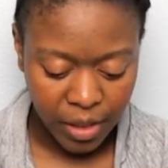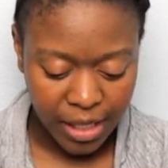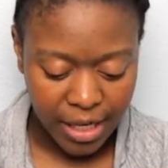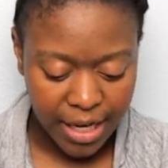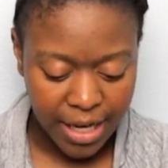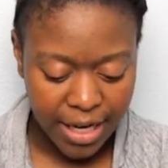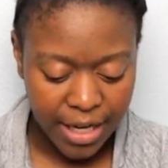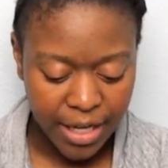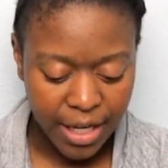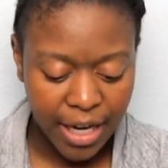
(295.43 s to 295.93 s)

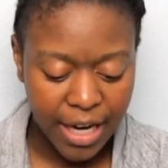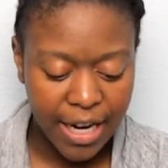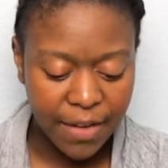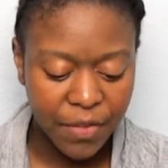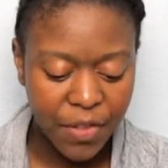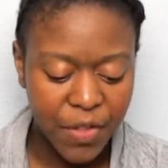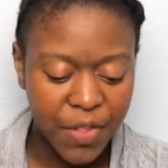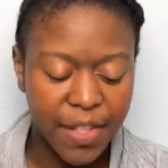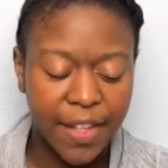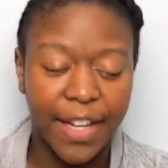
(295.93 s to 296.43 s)
And I have
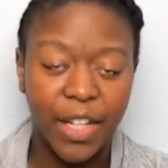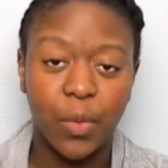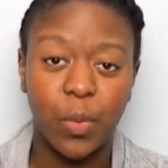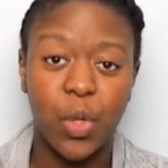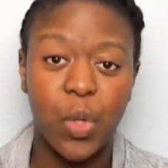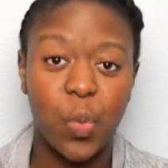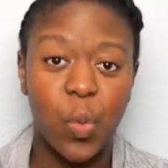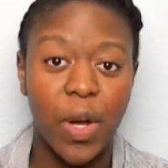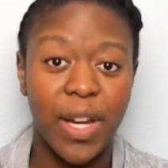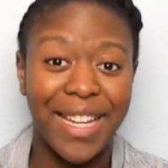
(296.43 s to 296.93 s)
to select
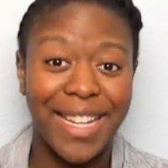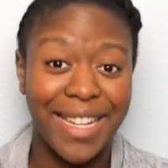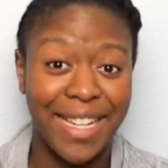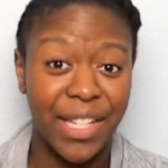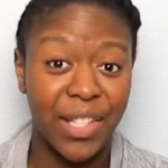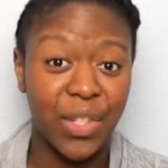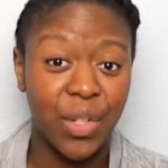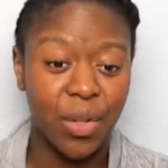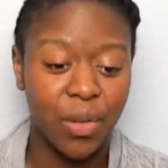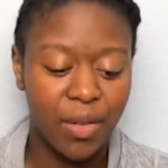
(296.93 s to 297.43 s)
which one
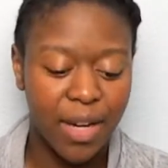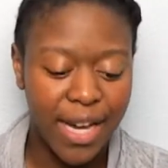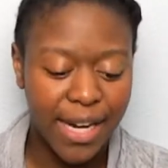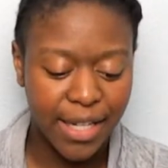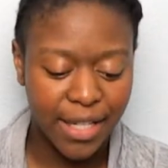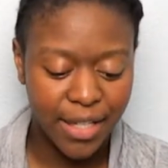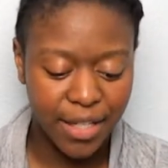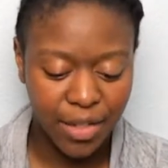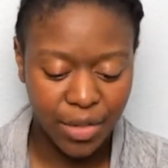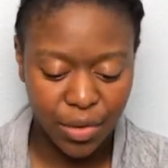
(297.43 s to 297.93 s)
is
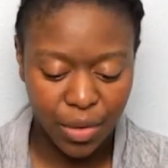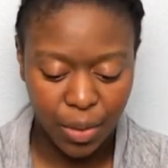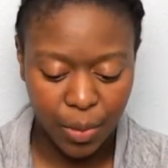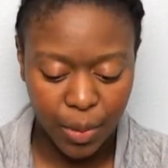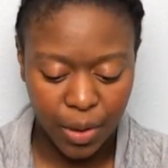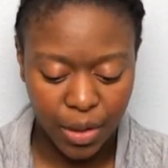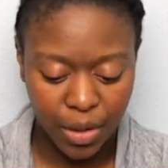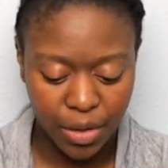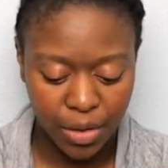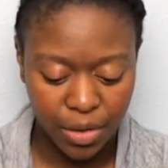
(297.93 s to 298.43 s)
correct, so
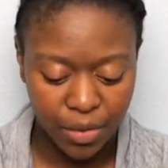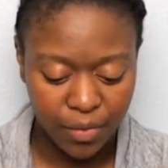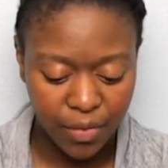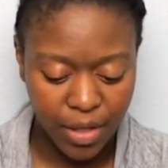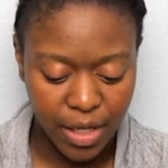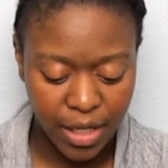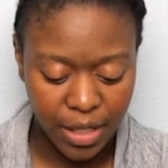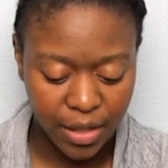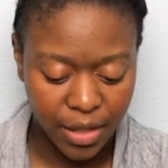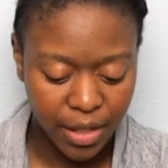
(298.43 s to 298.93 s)
we're going to do
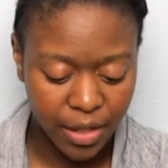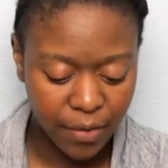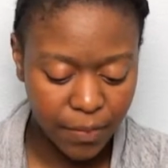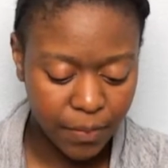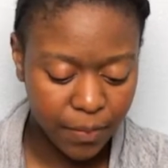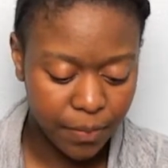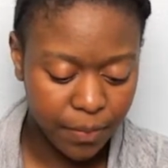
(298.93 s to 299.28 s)
vanilla.